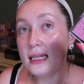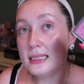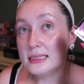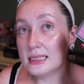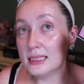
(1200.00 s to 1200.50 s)

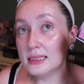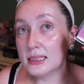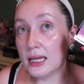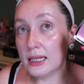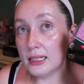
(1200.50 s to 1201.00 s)
it's this
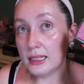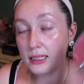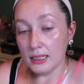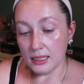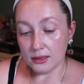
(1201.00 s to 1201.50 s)

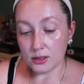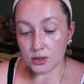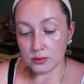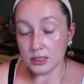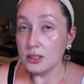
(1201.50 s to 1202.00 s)
guy. There's
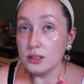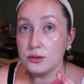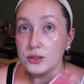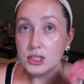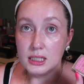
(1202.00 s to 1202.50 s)
only
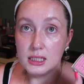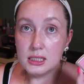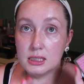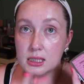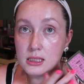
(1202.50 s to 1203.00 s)
two
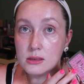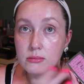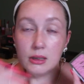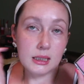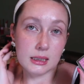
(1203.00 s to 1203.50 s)
shades, this
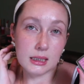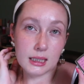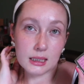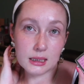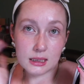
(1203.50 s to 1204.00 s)
one and
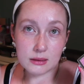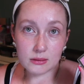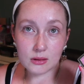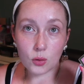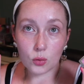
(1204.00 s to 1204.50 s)
like the
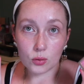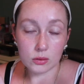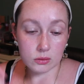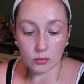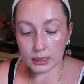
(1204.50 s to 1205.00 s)

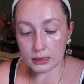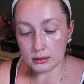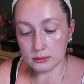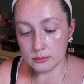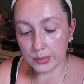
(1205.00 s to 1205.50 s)
coral
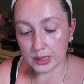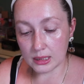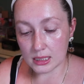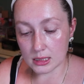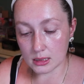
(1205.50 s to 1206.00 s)
one, but
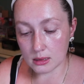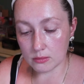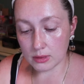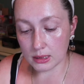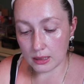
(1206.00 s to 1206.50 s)
this is the
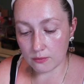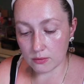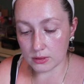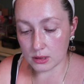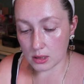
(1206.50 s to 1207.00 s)
one
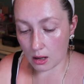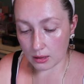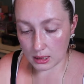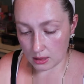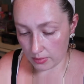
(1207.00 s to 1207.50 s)
everyone's
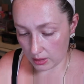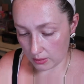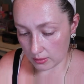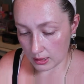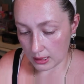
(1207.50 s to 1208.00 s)
talking
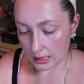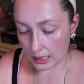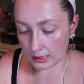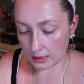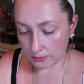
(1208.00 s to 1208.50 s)
about
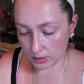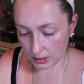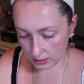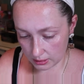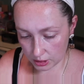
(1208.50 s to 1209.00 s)
and I'm
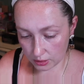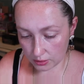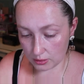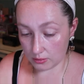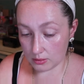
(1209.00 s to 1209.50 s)
gonna show
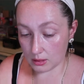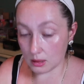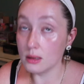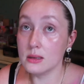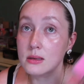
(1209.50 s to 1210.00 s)
you it
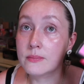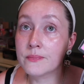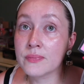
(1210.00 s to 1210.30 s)
looks